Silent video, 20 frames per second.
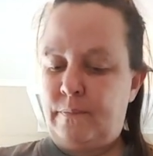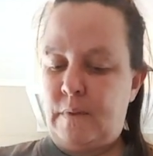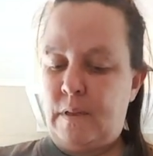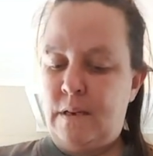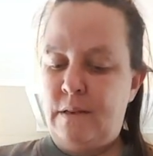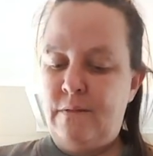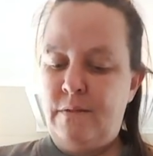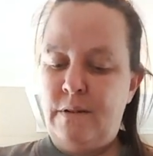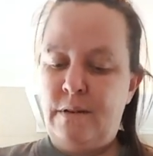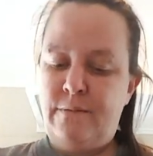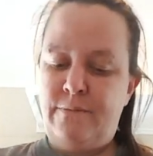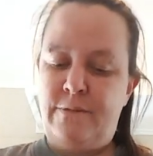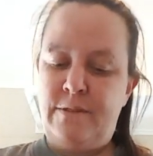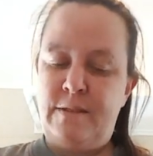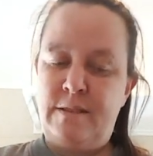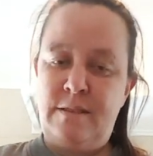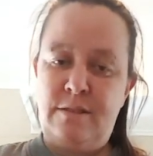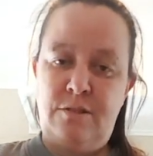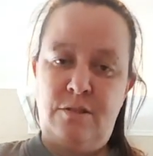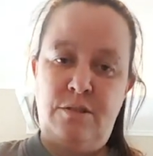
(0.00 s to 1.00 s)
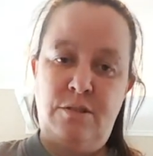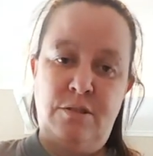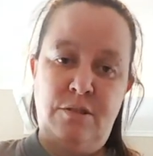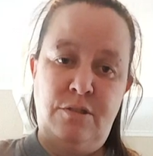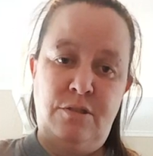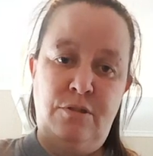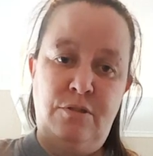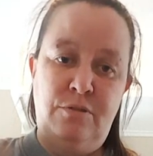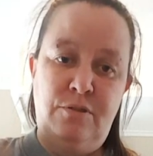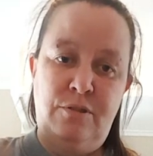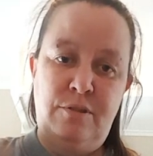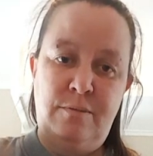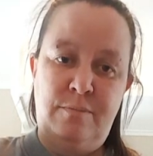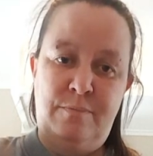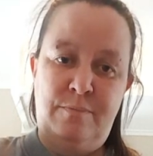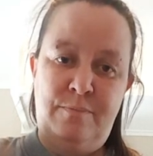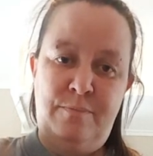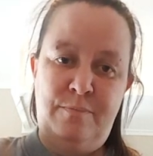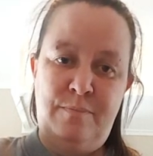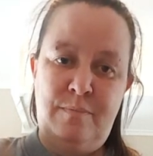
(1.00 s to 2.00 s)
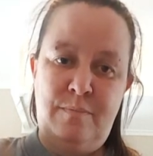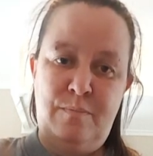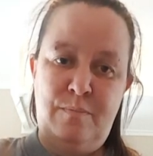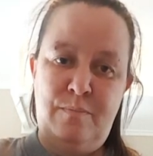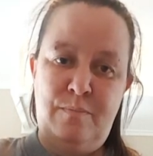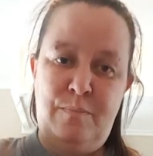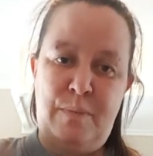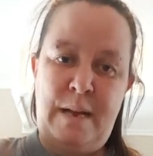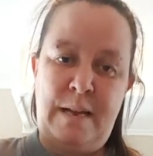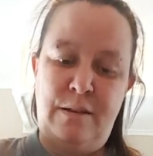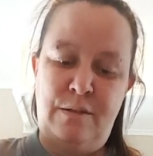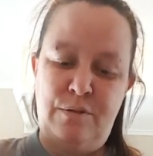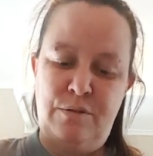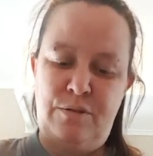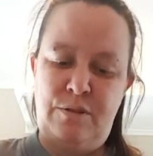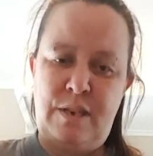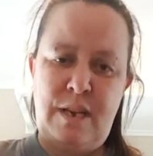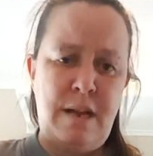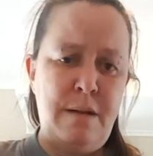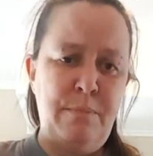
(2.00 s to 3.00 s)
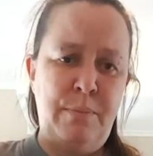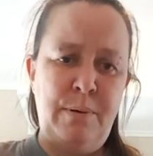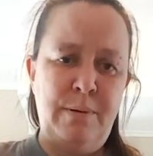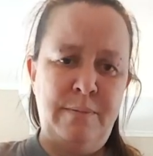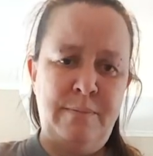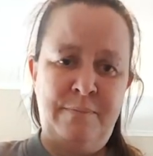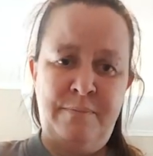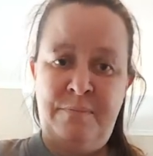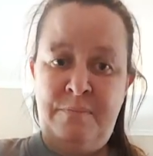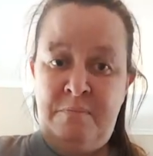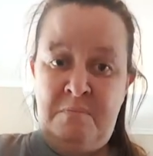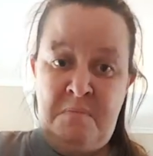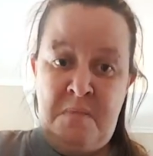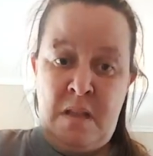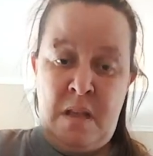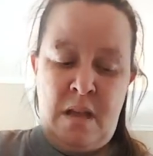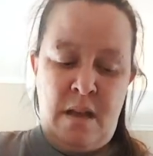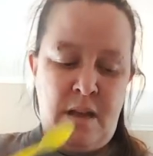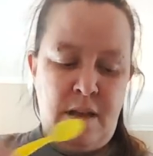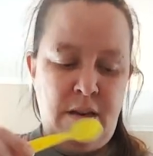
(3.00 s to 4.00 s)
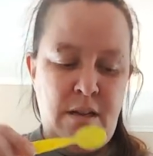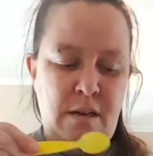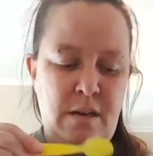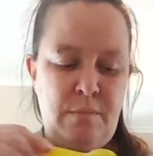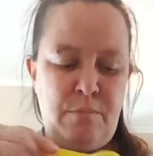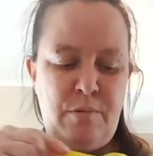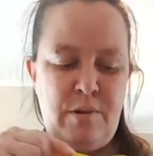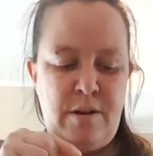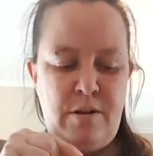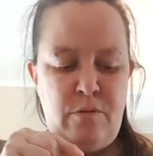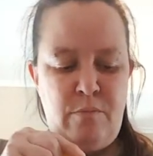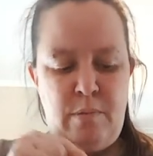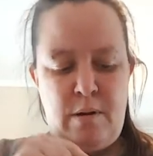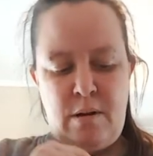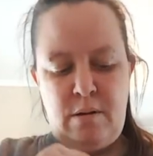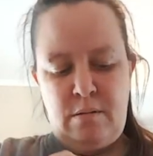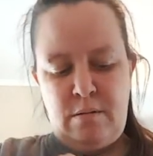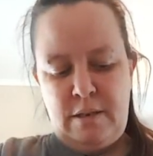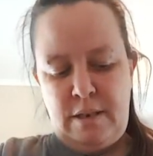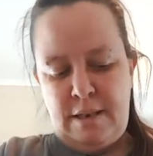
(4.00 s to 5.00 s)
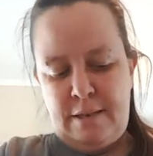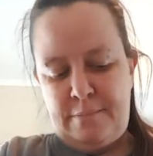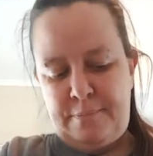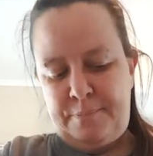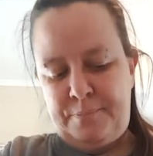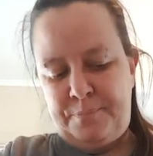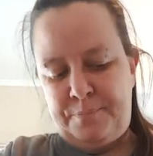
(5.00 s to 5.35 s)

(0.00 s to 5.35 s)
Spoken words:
And even if it is, you just use some painter's tape. And you got a brand new bottle again.